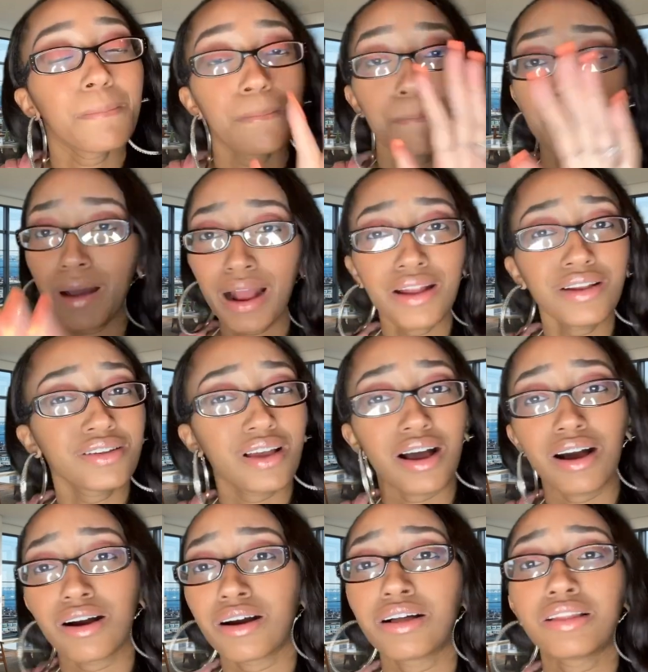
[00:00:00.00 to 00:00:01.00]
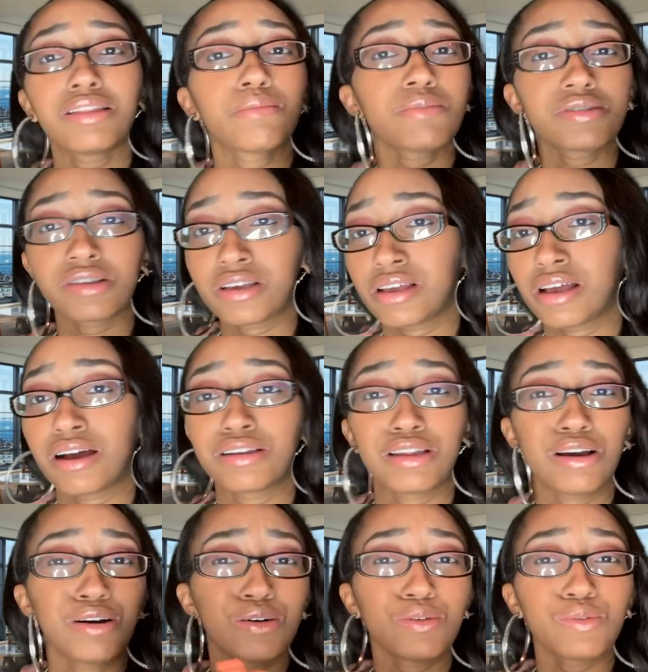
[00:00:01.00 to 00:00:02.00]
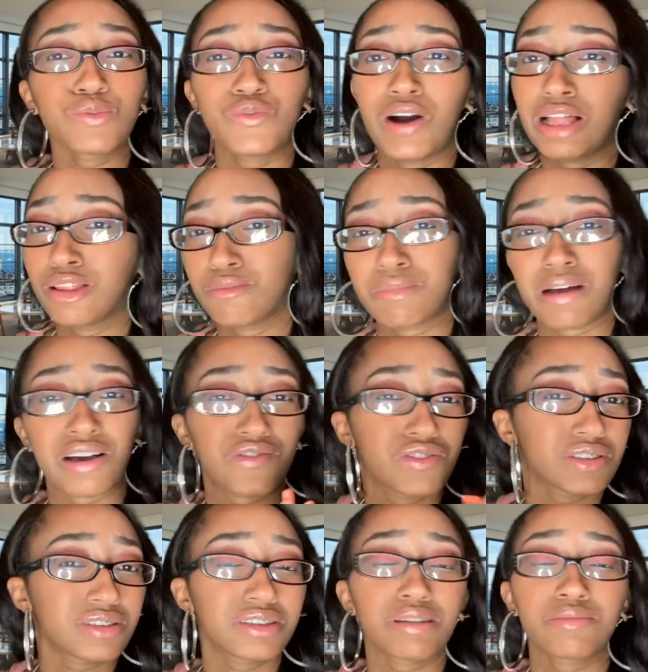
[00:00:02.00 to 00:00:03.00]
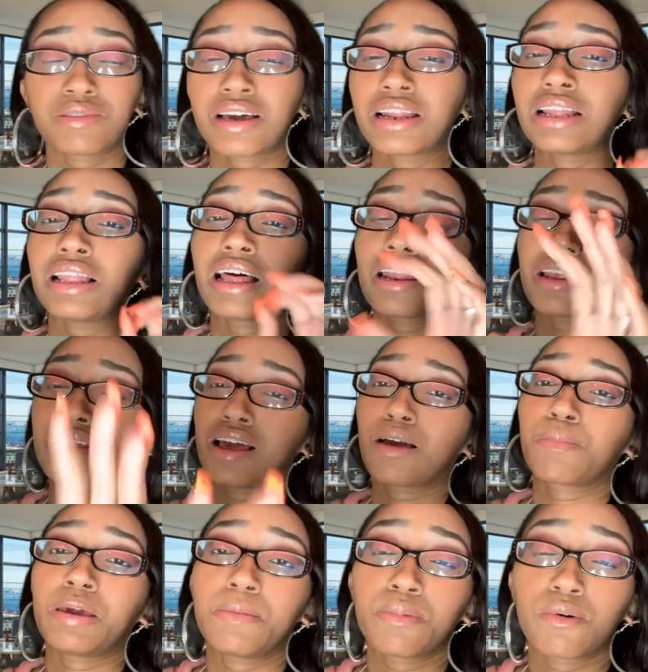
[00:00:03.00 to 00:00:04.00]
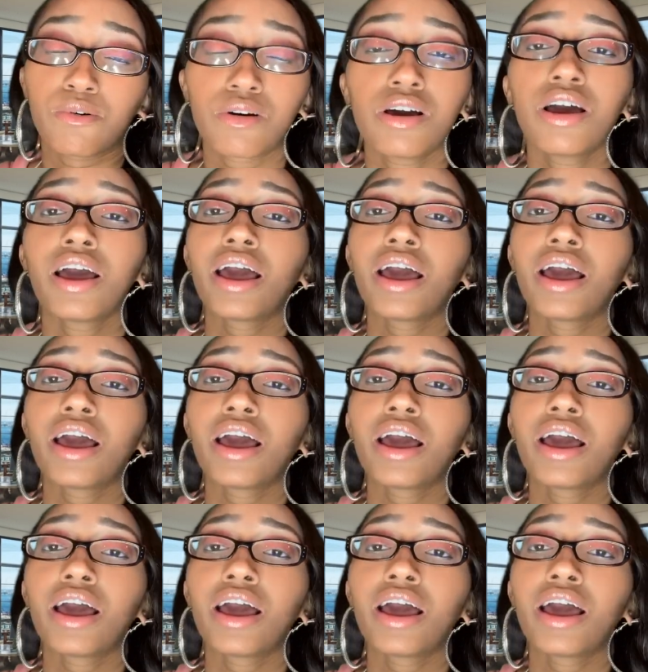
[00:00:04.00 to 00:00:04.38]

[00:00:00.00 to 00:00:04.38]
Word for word: mind y'all, let me tell y'all, don't follow my footsteps. I got a lot of young people.